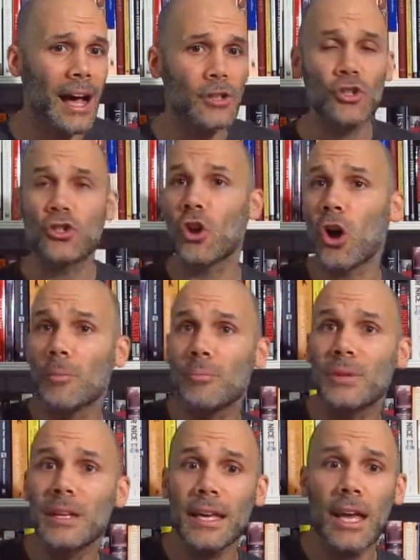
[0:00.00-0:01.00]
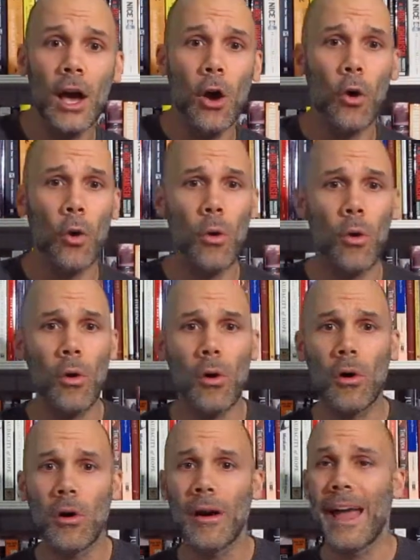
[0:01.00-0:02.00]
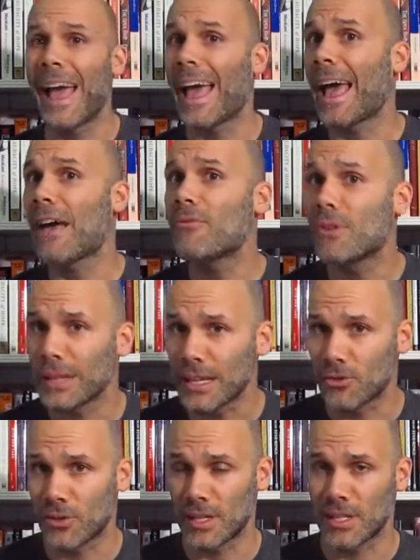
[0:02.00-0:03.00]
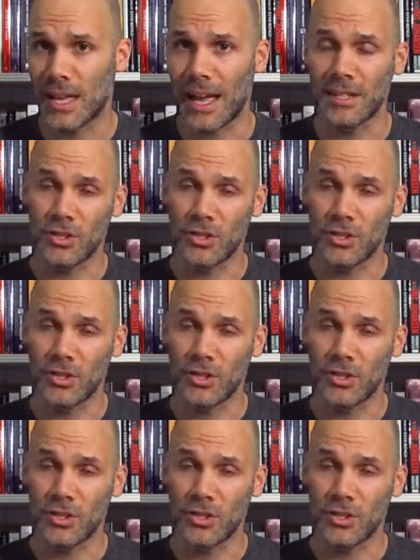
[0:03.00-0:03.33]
sharply or heavily criticized.